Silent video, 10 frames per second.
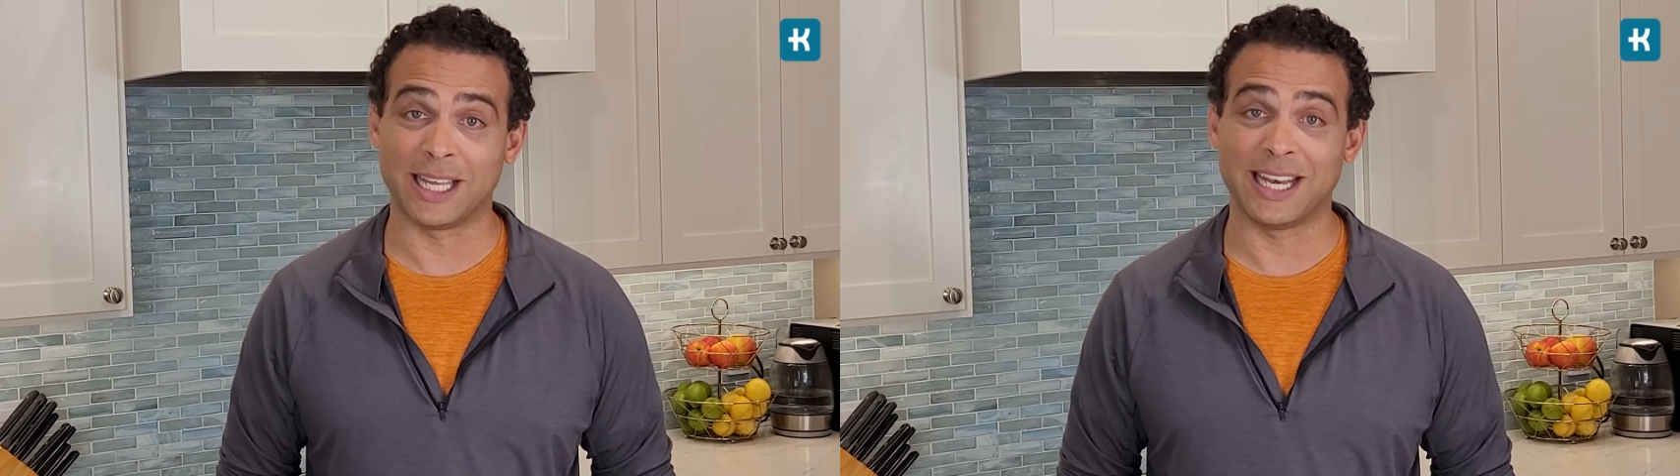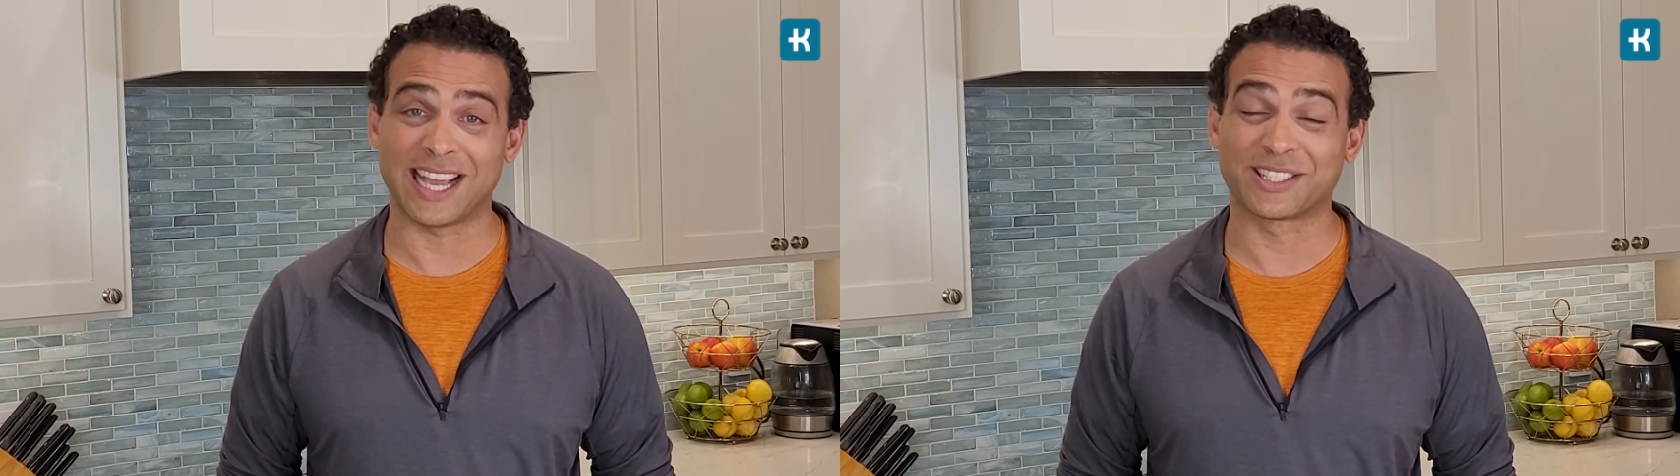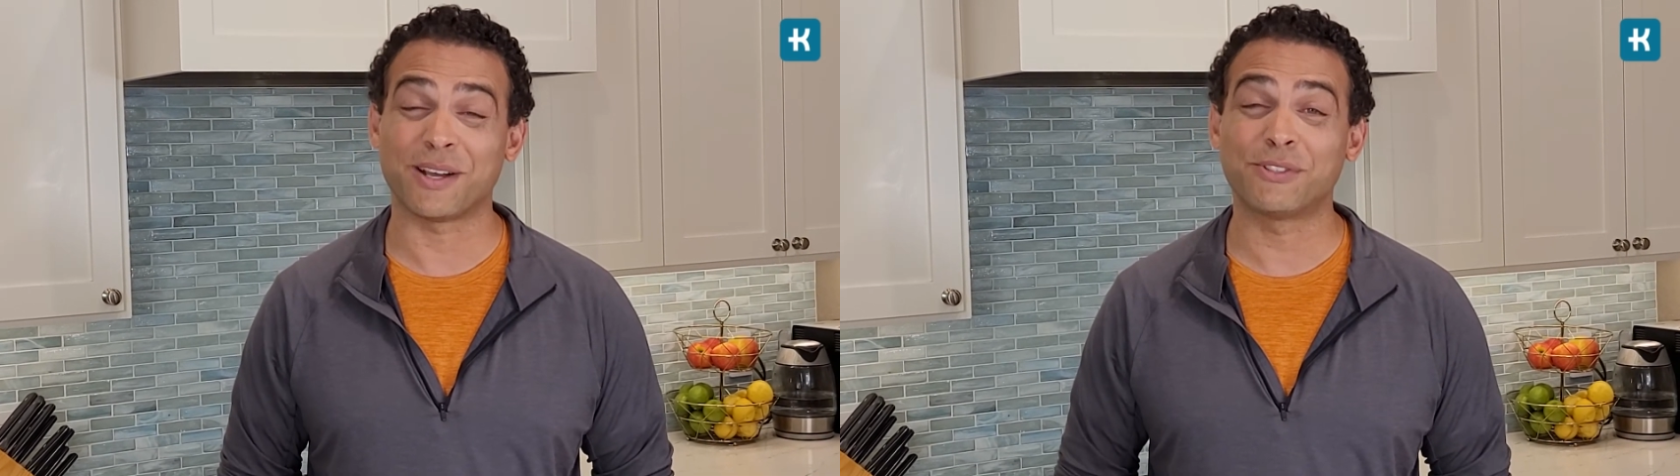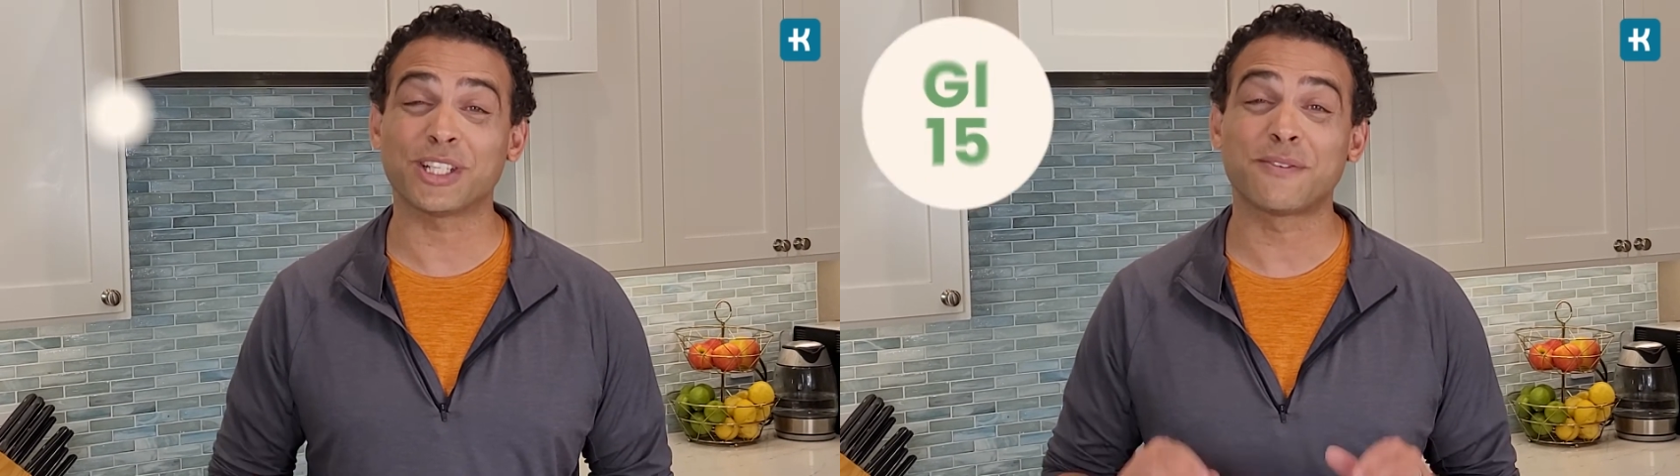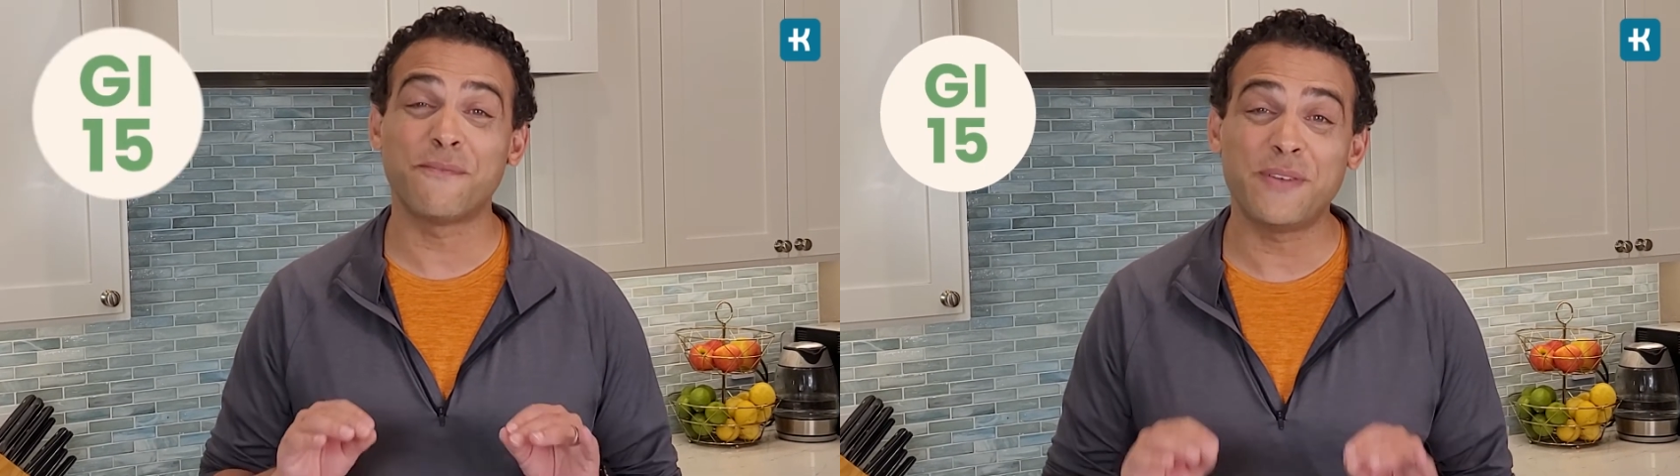index of
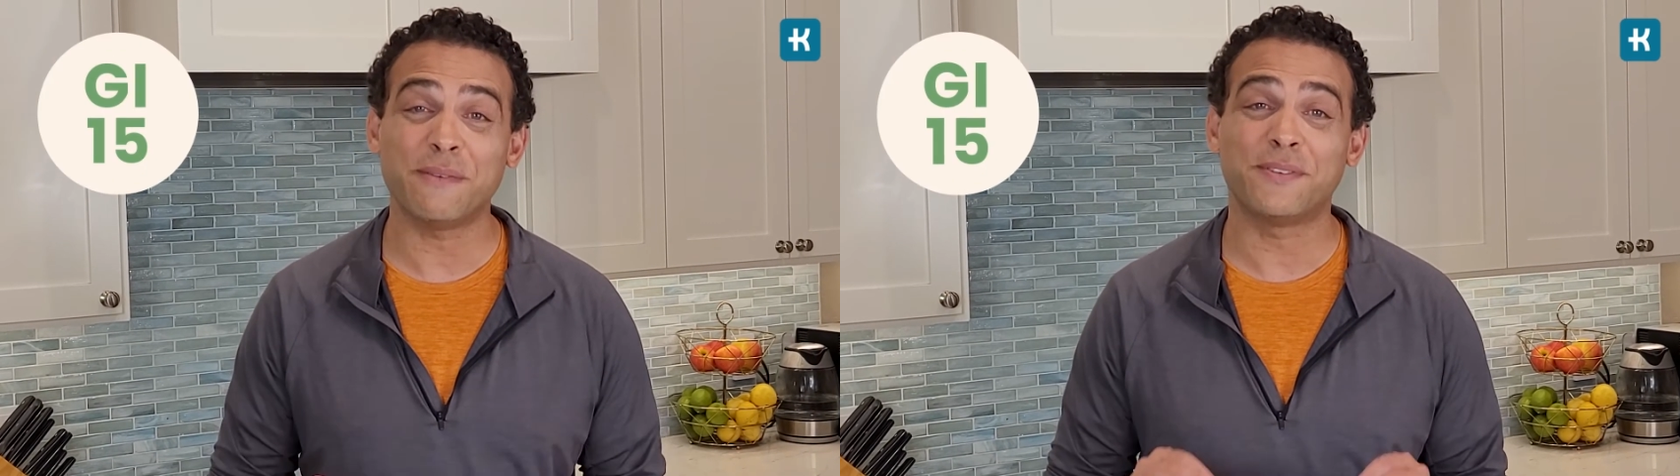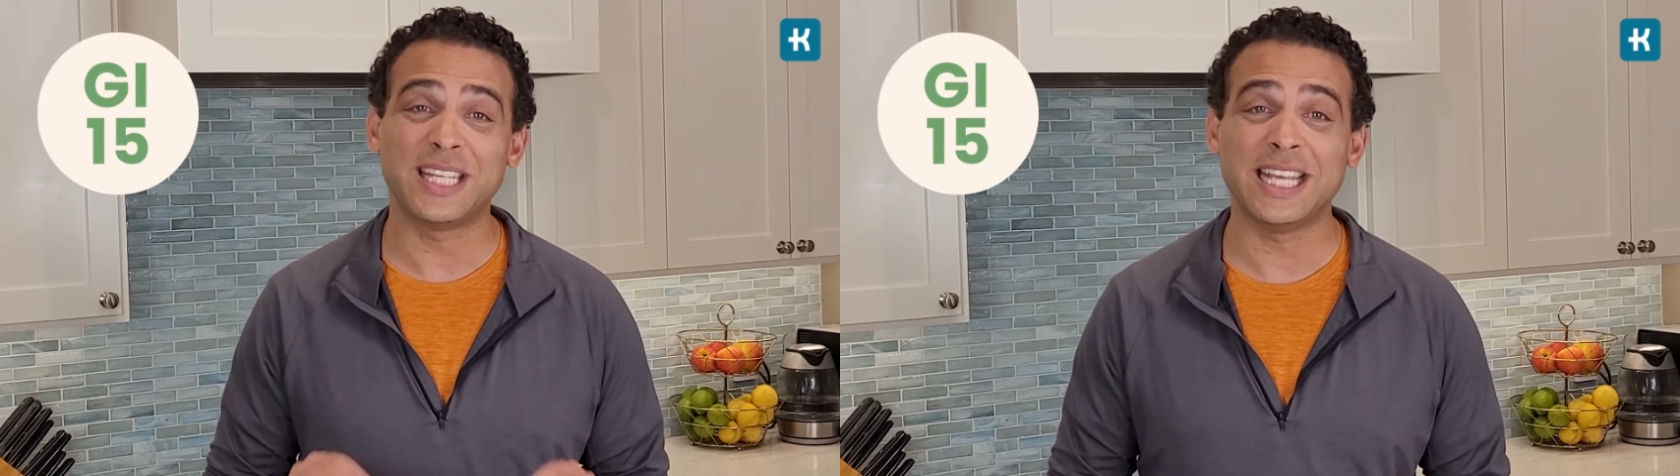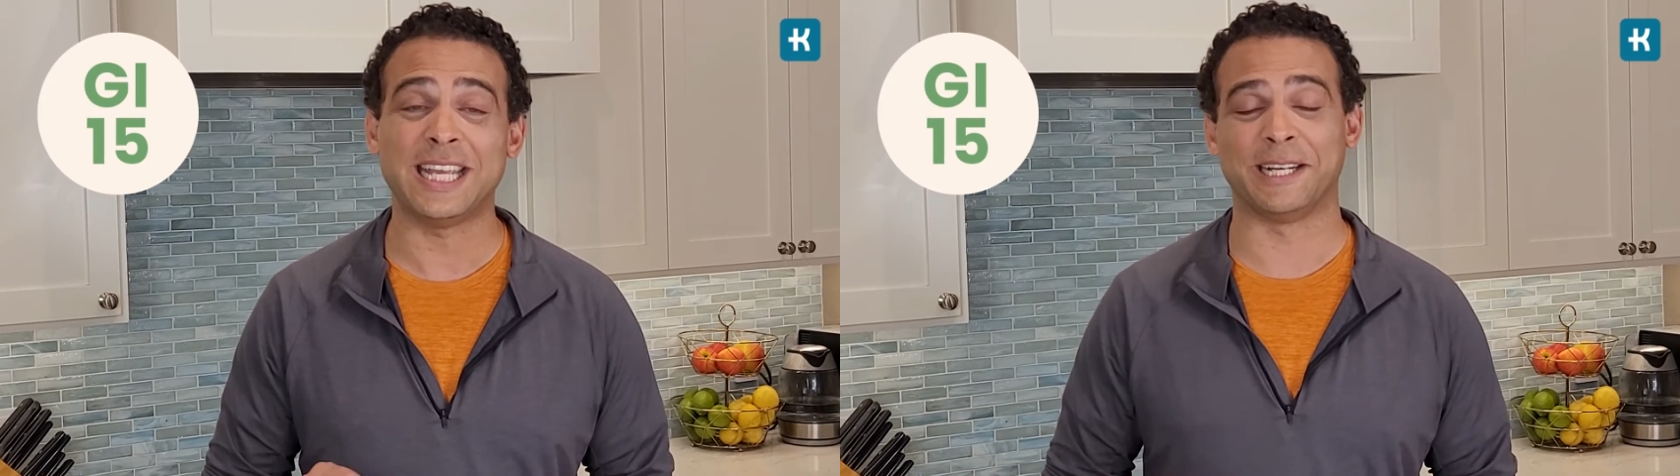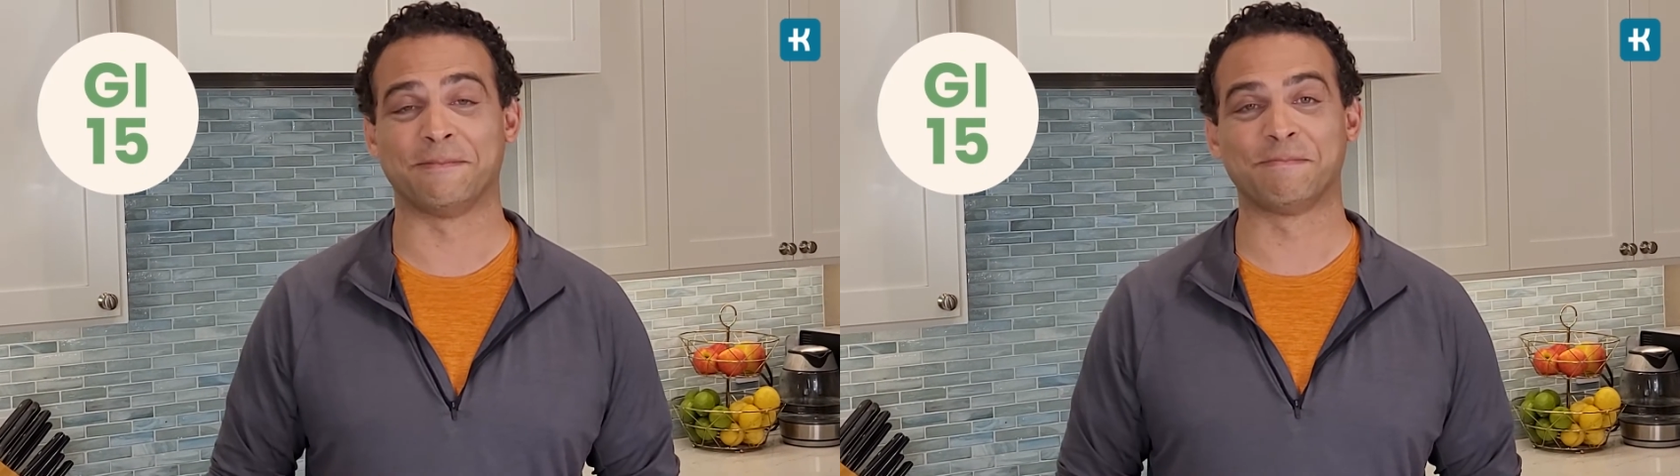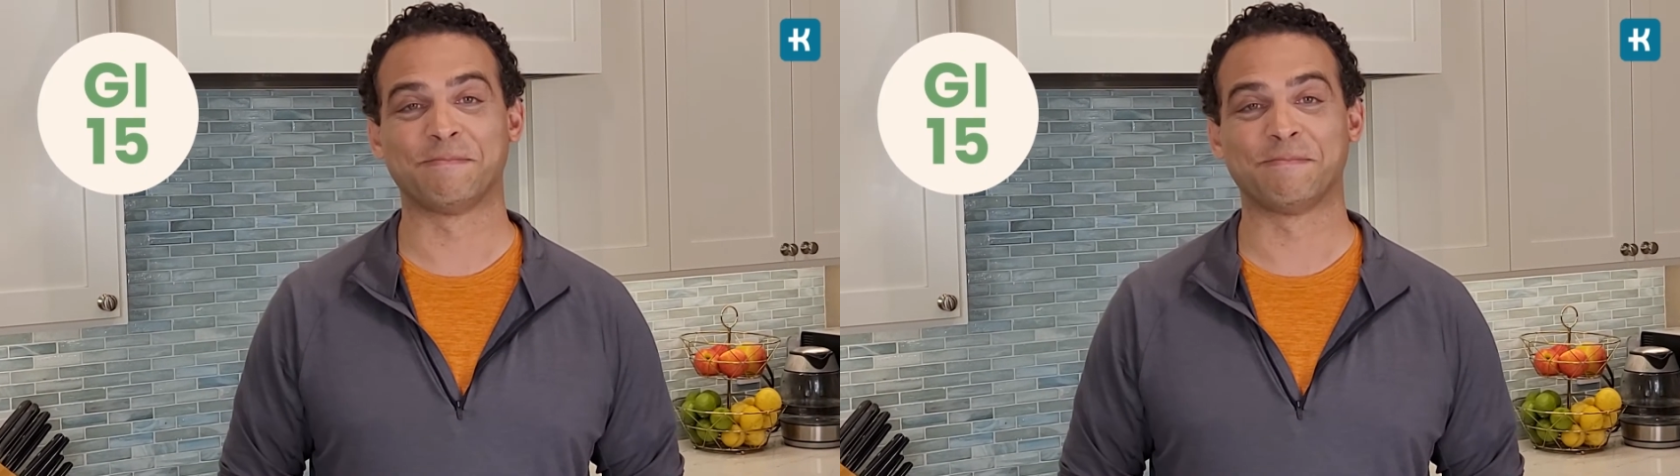just 15.